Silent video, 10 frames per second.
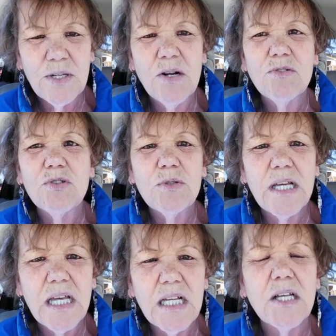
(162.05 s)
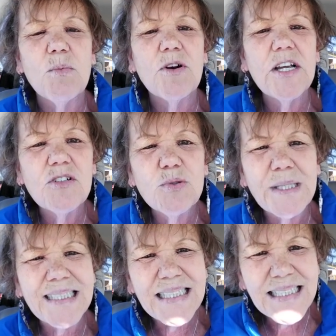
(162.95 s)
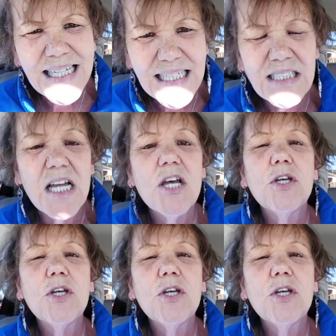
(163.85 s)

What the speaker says: We don't do the healing. We're here to assist